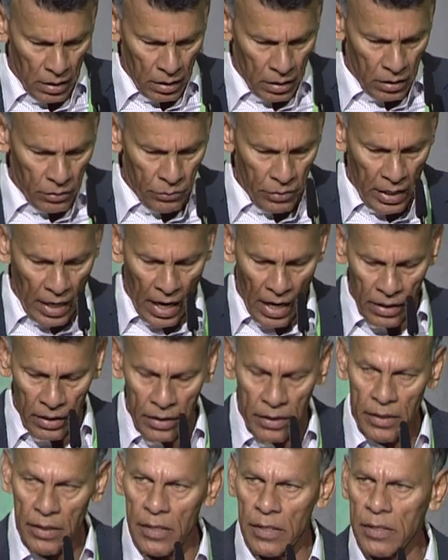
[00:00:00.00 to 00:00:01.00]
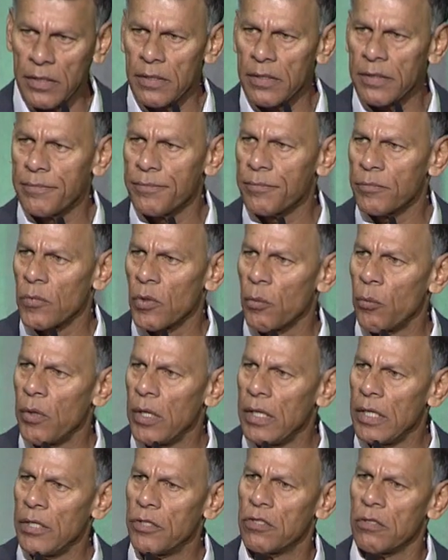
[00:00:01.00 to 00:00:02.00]
The reality is, we
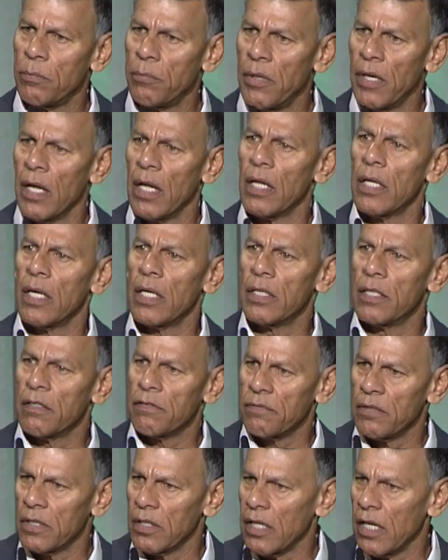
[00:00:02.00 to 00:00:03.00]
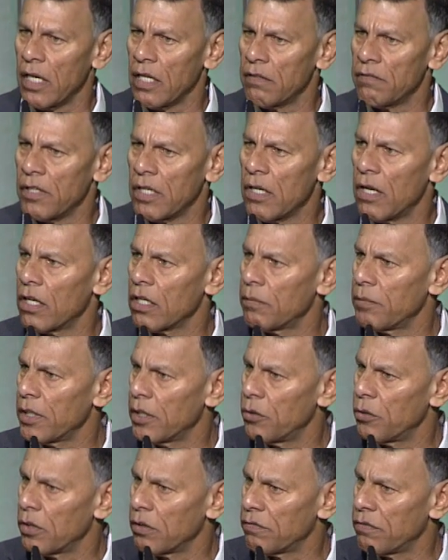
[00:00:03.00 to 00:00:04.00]
need to build a different kind of economy
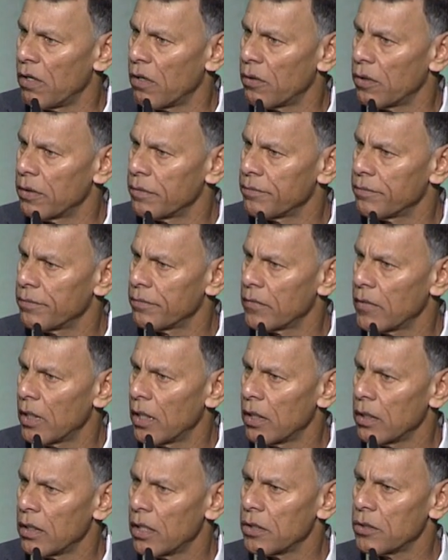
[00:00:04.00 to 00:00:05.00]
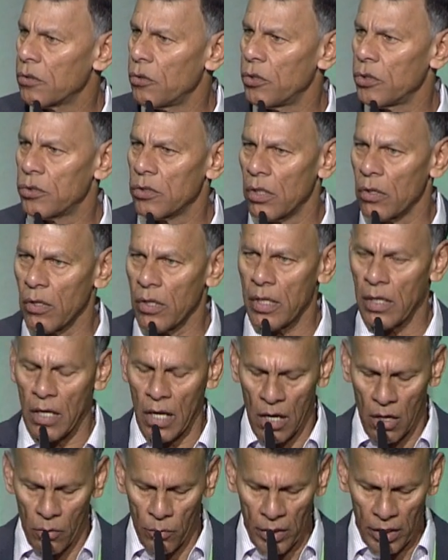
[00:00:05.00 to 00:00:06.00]
going forward that's going to look at
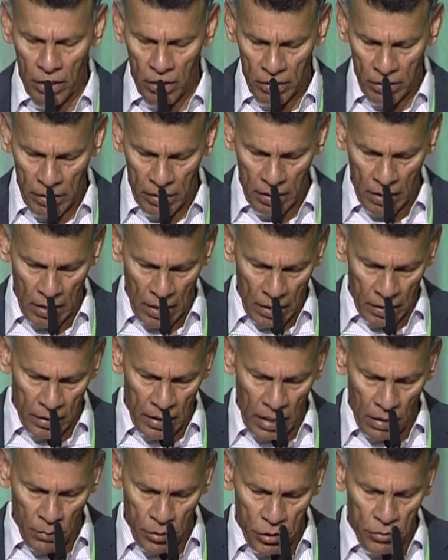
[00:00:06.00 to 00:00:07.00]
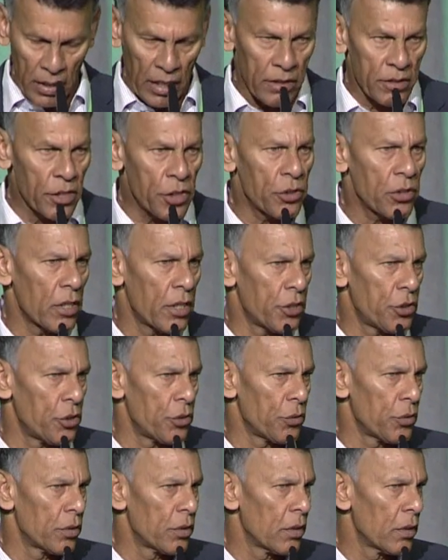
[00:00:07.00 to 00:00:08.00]
how we can deal with transitional
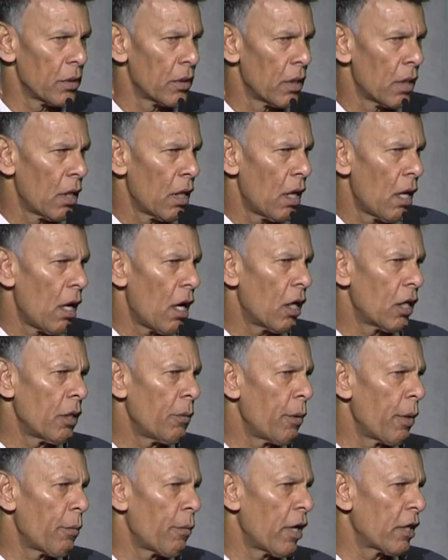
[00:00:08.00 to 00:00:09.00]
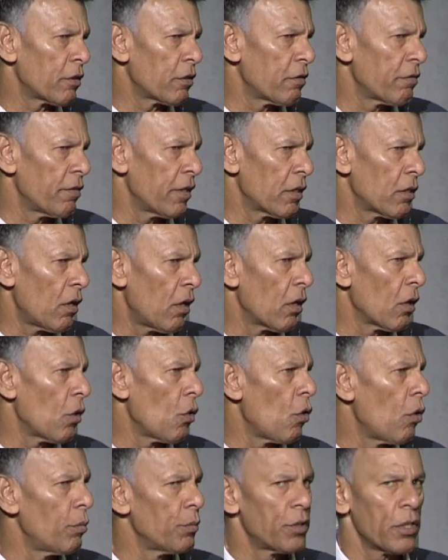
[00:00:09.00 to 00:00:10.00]
issues how do we retrofit all the
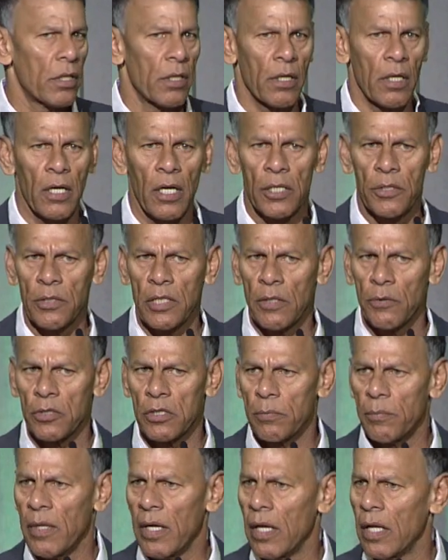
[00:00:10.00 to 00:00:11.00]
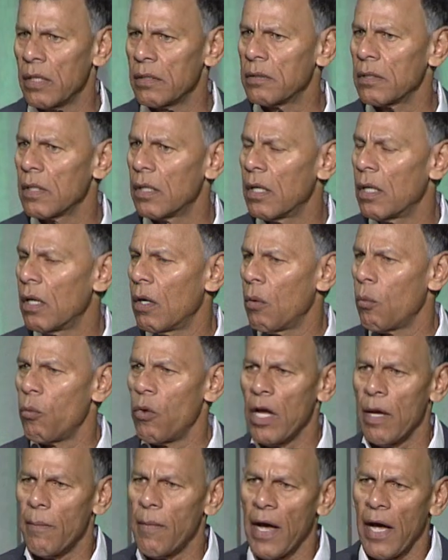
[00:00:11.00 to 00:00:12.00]
homes in our country that was built
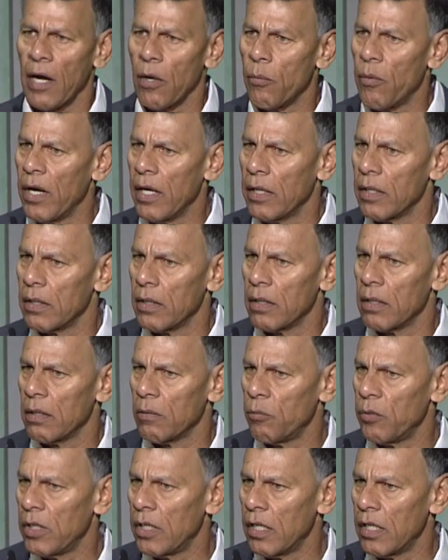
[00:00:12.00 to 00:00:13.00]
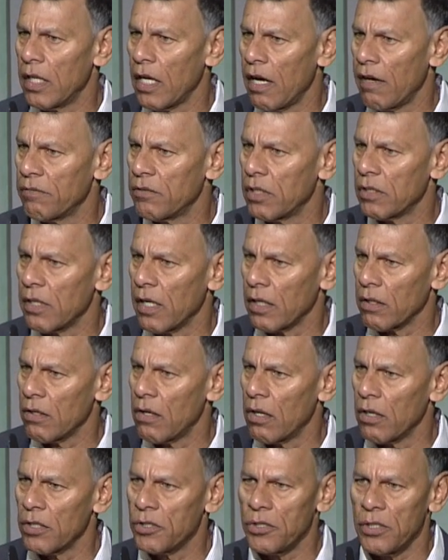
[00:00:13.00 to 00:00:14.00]
way back when we didn't have the
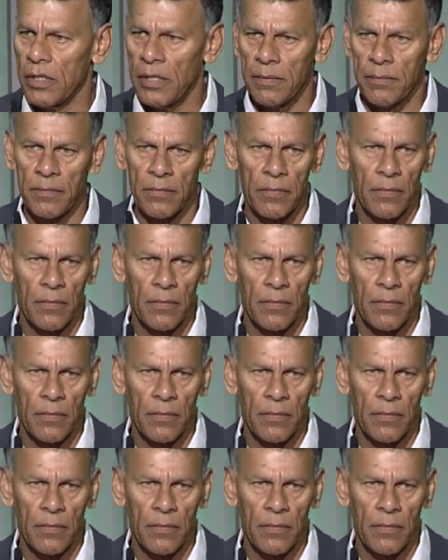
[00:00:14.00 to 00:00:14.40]
technology